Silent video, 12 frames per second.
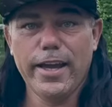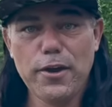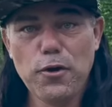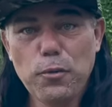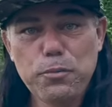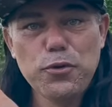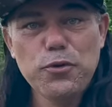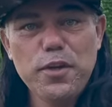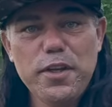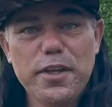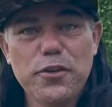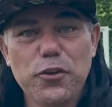hope you
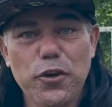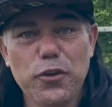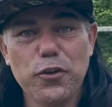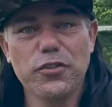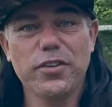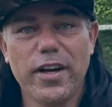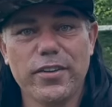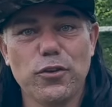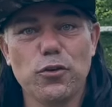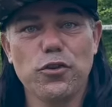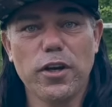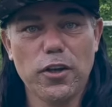really enjoyed those charts.
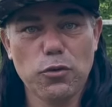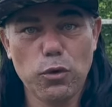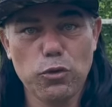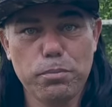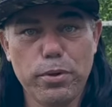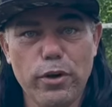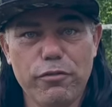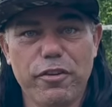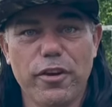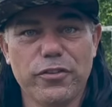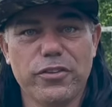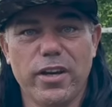Those charts was perfect
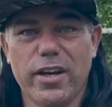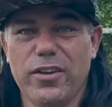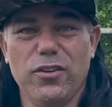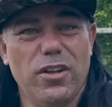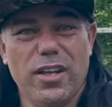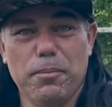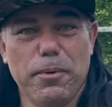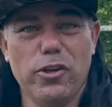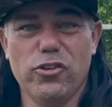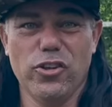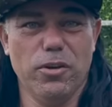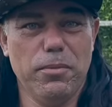on target, not like my
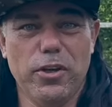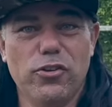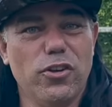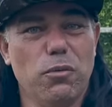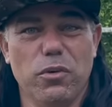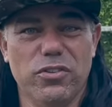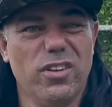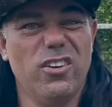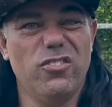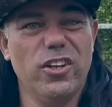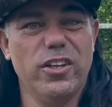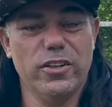shot. My shot was not
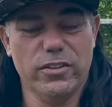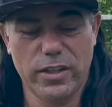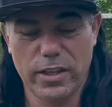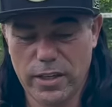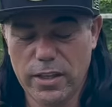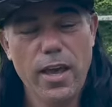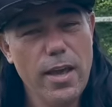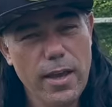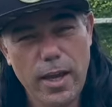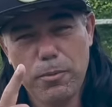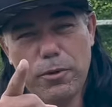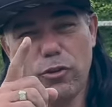really on target.
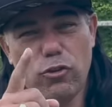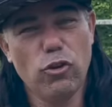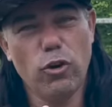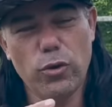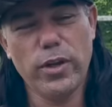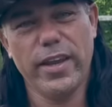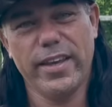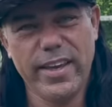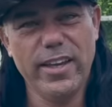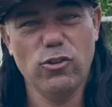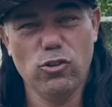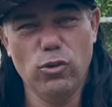I'm going to show you that I
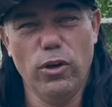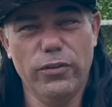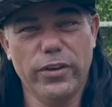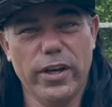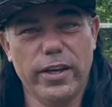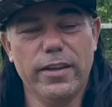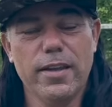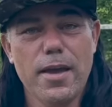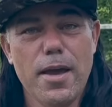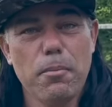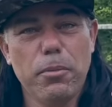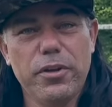can shoot on target,
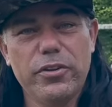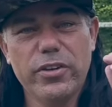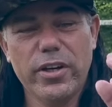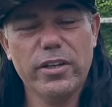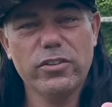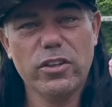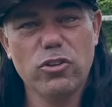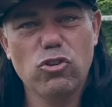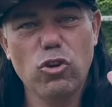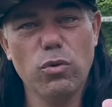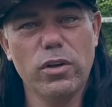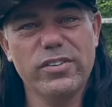but the charts are
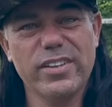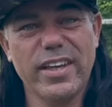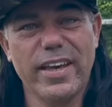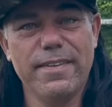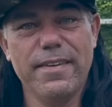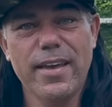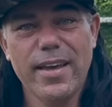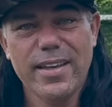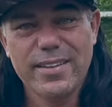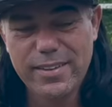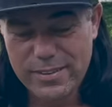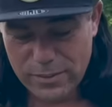showing us again,
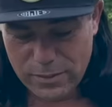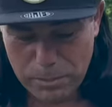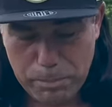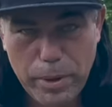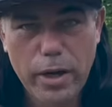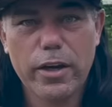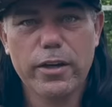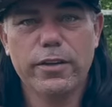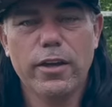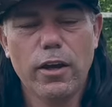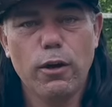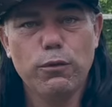this is the part
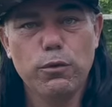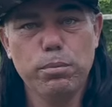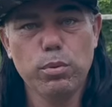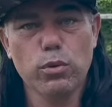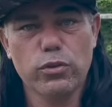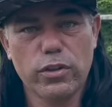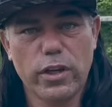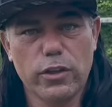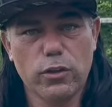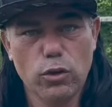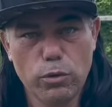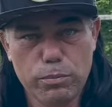of the bull
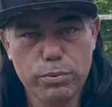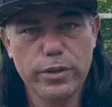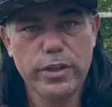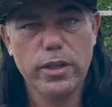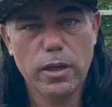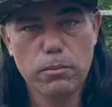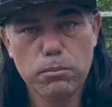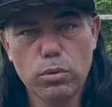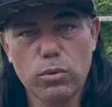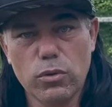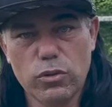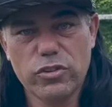cycle, the
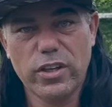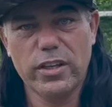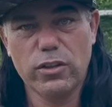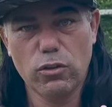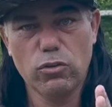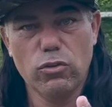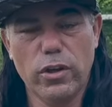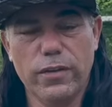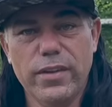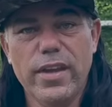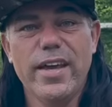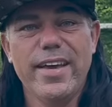pre-bull cycle
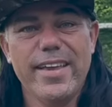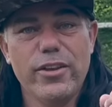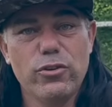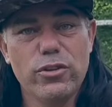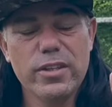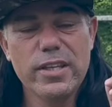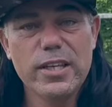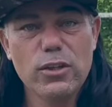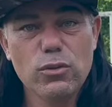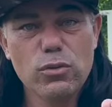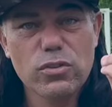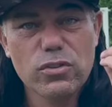run that you need
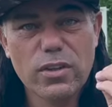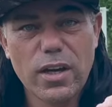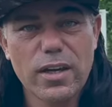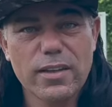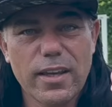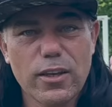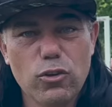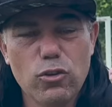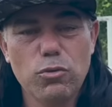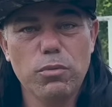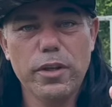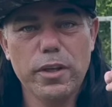to start
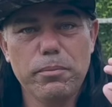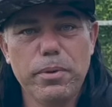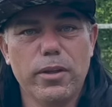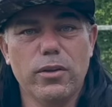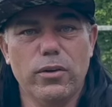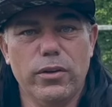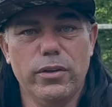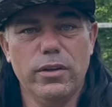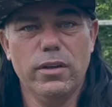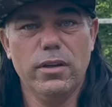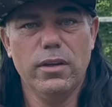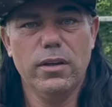accumulating Bitcoin.
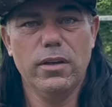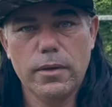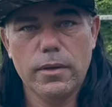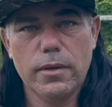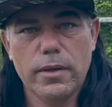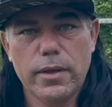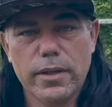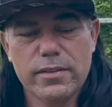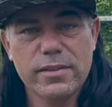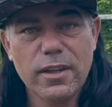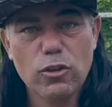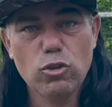It's
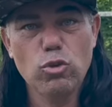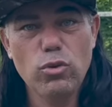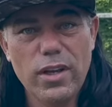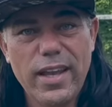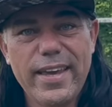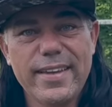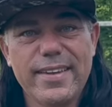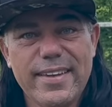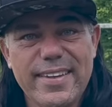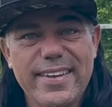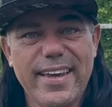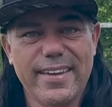not too late
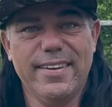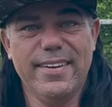yet